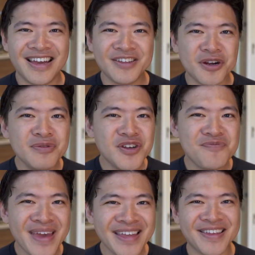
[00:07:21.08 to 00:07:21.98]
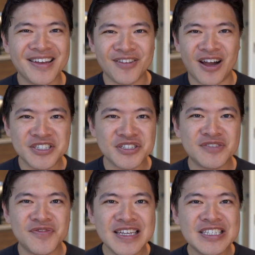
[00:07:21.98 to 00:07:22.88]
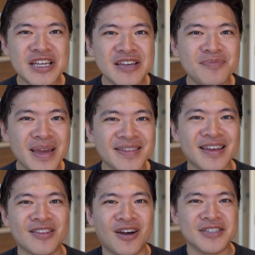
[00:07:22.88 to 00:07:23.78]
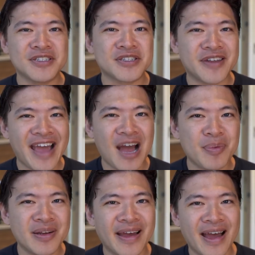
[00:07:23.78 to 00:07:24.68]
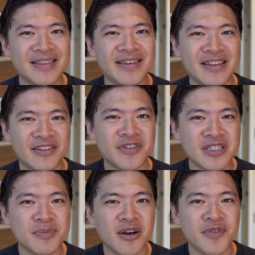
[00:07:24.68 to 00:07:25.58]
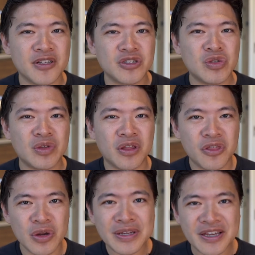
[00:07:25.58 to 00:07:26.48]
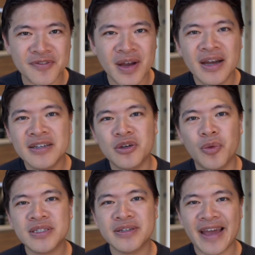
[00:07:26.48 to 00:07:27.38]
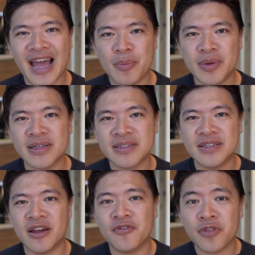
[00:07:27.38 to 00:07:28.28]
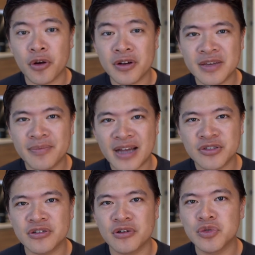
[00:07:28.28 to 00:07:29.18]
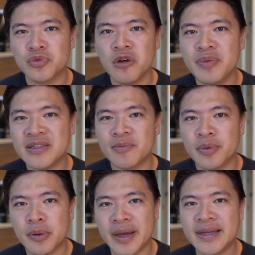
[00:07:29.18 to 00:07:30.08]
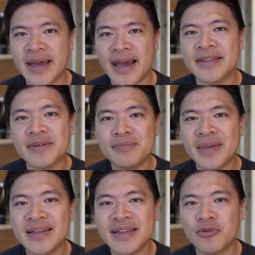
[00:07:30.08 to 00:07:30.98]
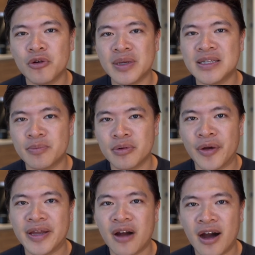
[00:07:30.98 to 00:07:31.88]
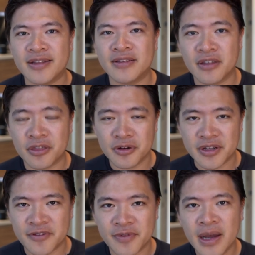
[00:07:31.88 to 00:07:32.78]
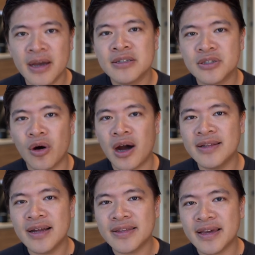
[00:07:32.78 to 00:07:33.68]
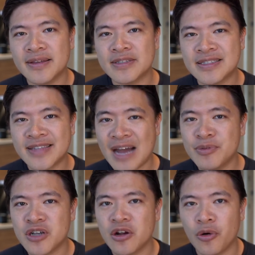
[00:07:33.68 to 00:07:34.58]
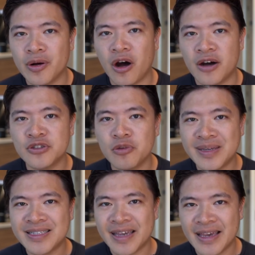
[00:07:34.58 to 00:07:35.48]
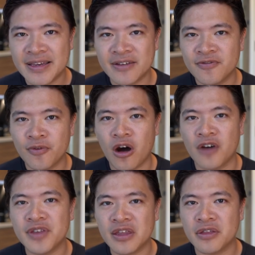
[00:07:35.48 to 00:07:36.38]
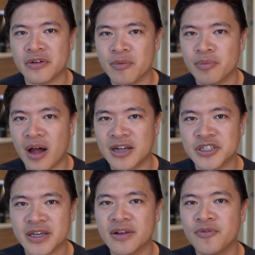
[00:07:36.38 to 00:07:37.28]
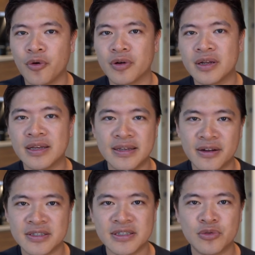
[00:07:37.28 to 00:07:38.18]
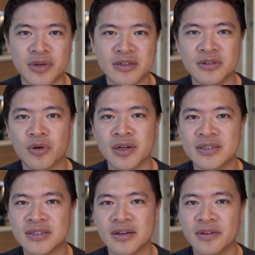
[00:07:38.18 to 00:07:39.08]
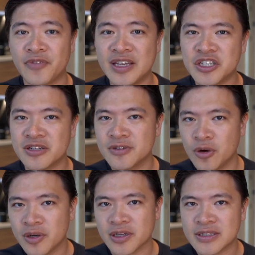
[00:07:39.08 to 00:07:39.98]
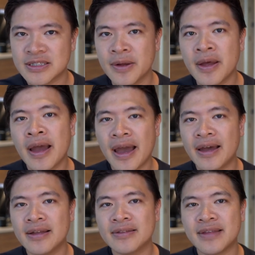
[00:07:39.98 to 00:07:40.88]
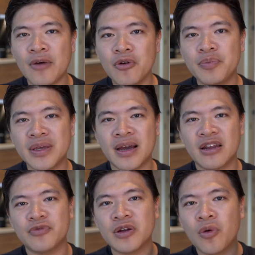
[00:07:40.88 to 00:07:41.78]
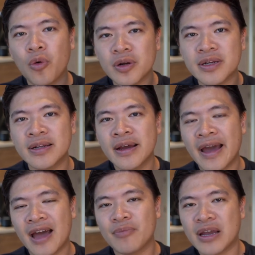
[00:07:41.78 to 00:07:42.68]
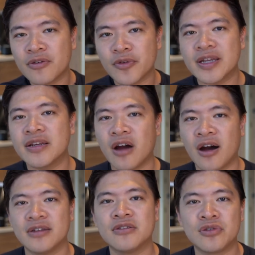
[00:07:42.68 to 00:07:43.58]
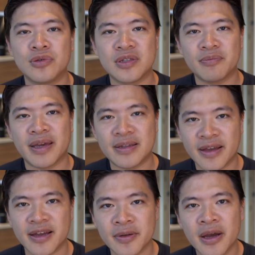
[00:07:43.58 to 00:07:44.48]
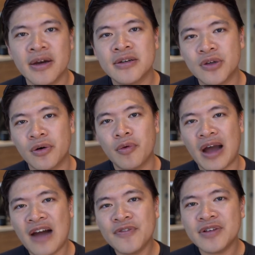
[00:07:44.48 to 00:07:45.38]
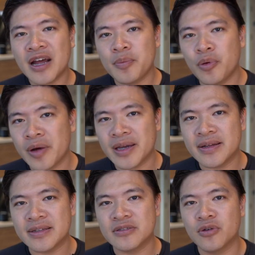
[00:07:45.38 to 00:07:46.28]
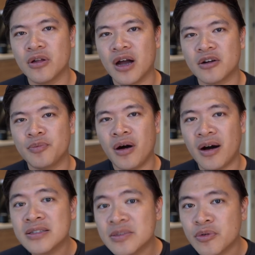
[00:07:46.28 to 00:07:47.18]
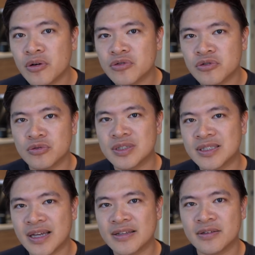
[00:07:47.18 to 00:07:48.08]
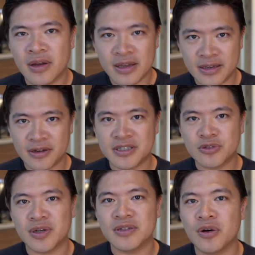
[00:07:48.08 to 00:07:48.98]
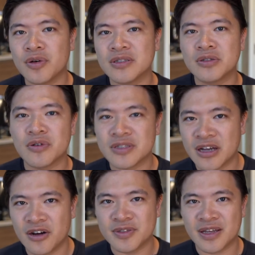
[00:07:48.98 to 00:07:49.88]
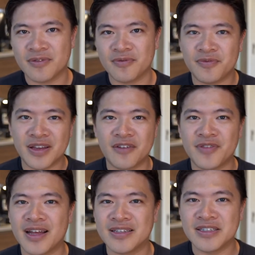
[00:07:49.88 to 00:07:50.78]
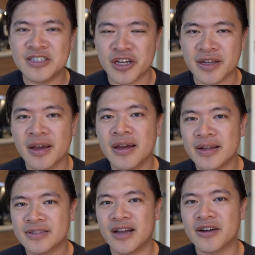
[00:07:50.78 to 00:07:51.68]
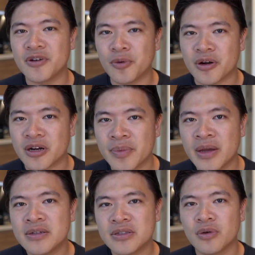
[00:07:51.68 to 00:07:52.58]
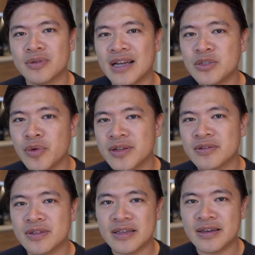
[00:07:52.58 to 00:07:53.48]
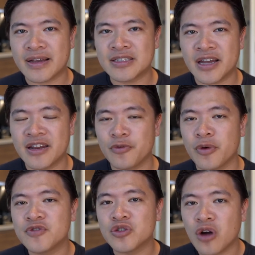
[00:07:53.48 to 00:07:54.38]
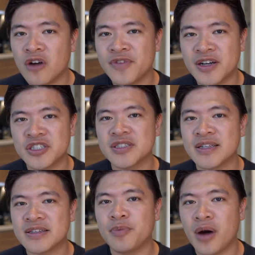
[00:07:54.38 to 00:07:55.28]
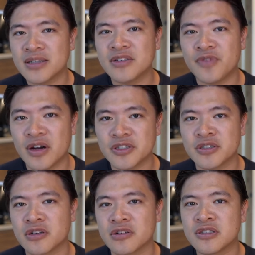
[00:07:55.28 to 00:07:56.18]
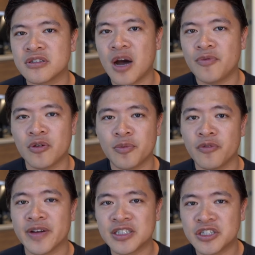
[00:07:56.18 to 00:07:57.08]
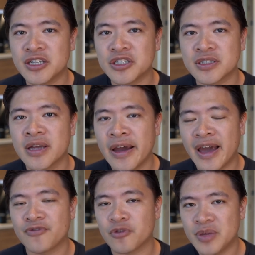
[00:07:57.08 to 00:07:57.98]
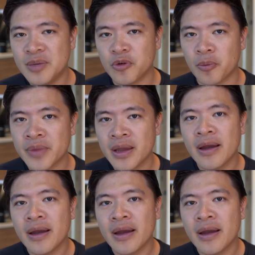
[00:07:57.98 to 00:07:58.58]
In terms of mainnet launches, VeChain mainnet launch is going to happen at the end of this month on June the 30th. So what's going to happen is the Authority masternodes will be deployed and the mainnet will be deployed on the 30th. So on that day, the snapshot will also be taken off the Ethereum blockchain for the ERC20 tokens, the VeChain tokens, and that will be kind of recorded and migrated onto the mainnet. So after that point, it's no longer possible to send ERC20 tokens to yourselves and think of that as eChain. It's not gonna work. So that's when the kind of withdraw functions and deposit functions are gonna stop for both exchanges and for people.